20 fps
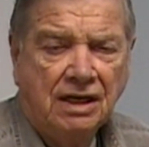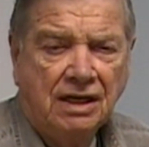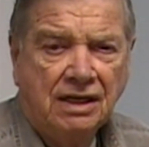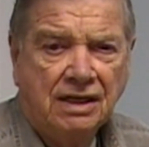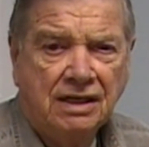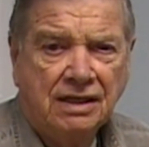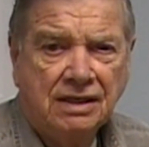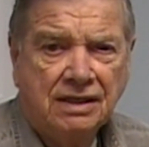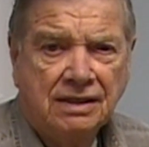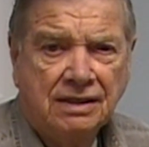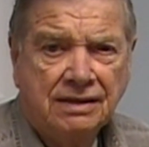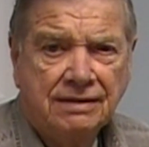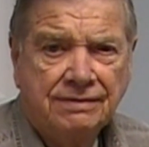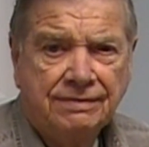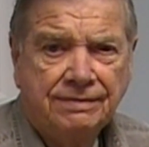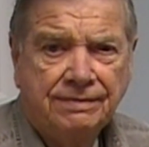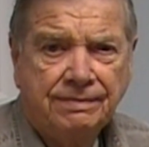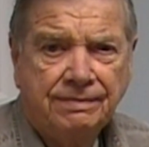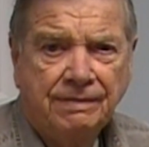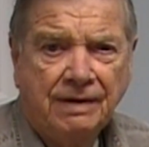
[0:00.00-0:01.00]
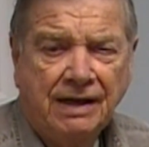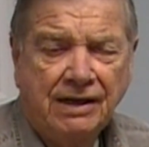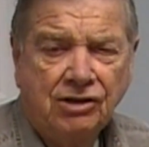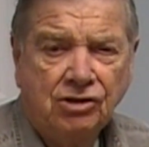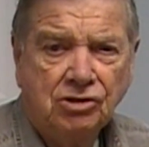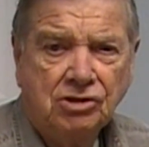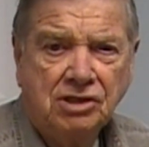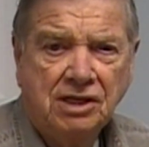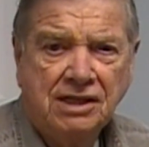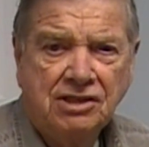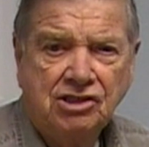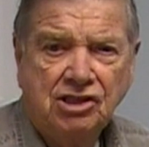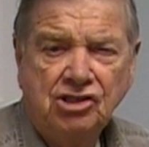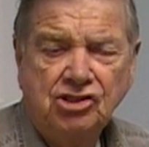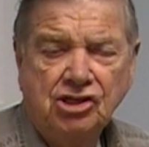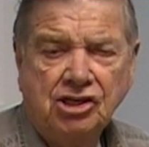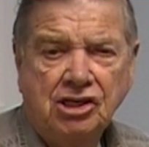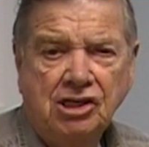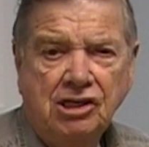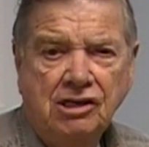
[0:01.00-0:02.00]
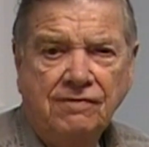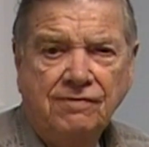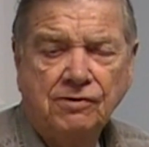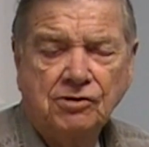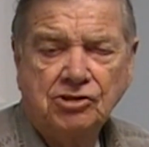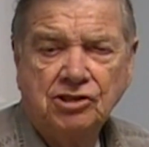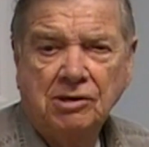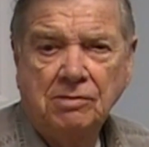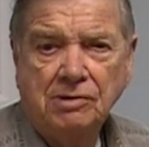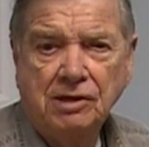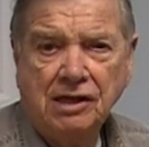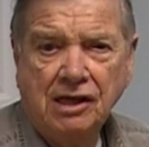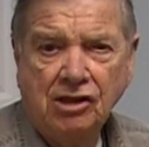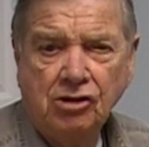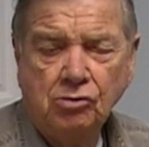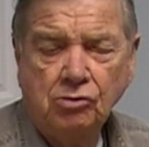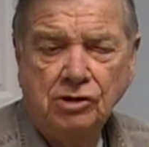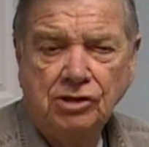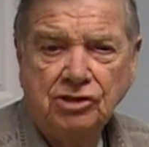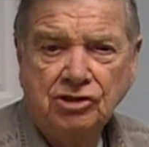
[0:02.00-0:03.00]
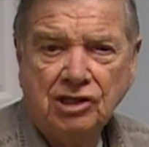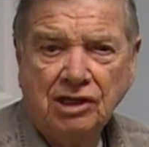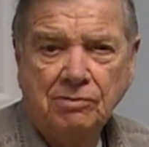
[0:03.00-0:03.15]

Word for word: I looked at DigiKey for some of the other ones.